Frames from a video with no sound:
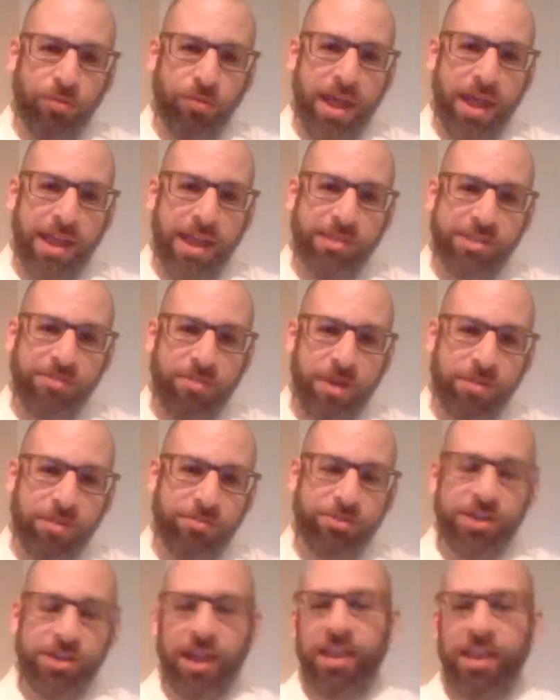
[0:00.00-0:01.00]
group, the Riot
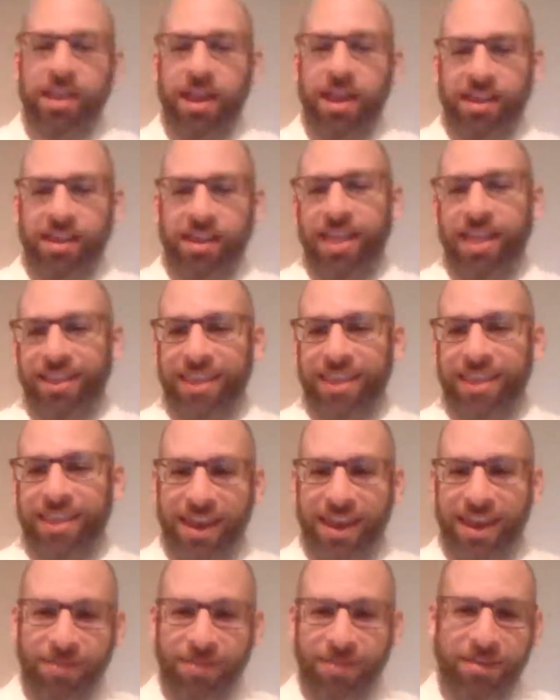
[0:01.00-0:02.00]
Squad, which I kind of
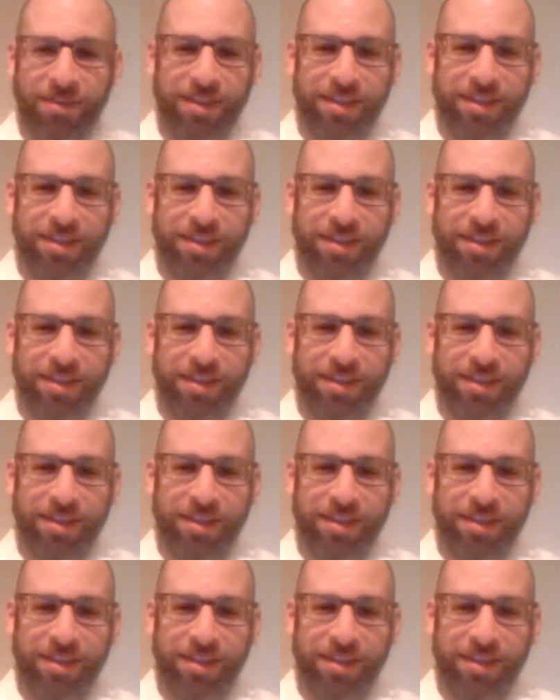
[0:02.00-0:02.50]
like that name.